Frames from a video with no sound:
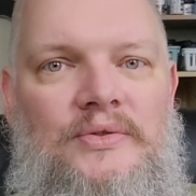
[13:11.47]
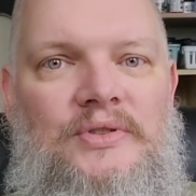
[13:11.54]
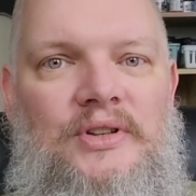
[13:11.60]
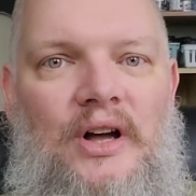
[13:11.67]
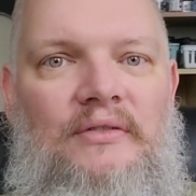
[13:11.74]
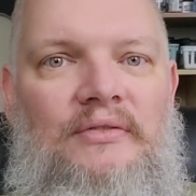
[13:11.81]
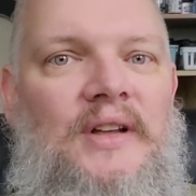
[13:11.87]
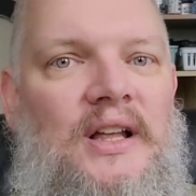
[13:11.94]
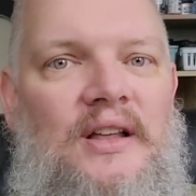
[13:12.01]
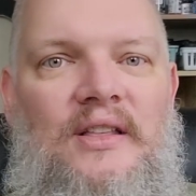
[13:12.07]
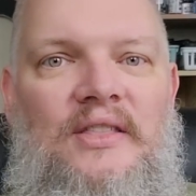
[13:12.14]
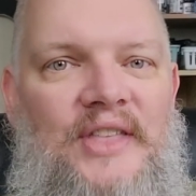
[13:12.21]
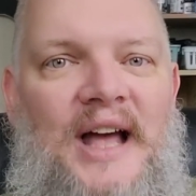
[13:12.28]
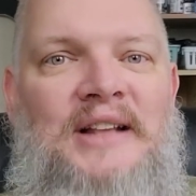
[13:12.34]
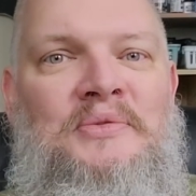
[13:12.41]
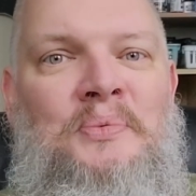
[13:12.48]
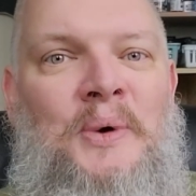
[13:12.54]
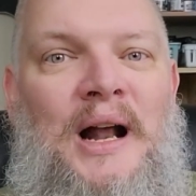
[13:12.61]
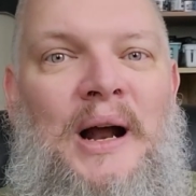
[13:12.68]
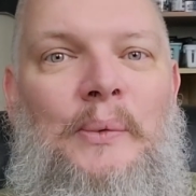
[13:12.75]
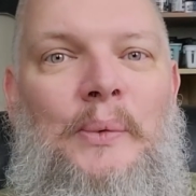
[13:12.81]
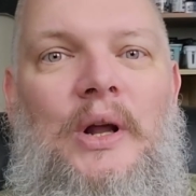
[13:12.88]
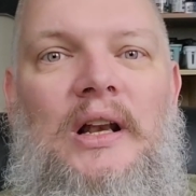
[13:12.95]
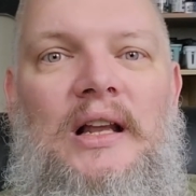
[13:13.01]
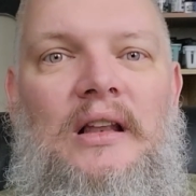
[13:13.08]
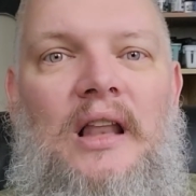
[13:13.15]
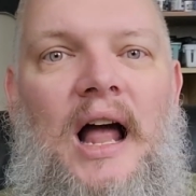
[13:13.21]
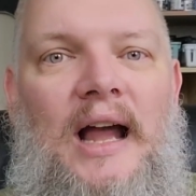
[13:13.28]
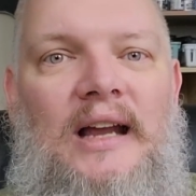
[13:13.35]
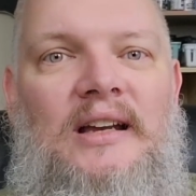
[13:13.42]
stuff. That's what I really
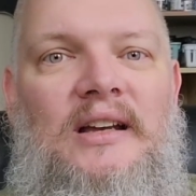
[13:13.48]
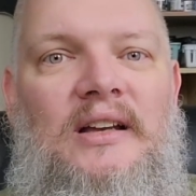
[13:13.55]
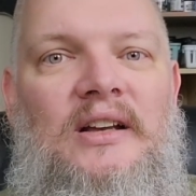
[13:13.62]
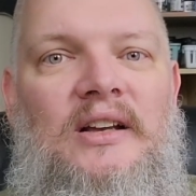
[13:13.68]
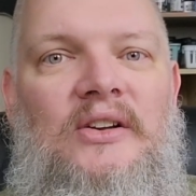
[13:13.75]
like.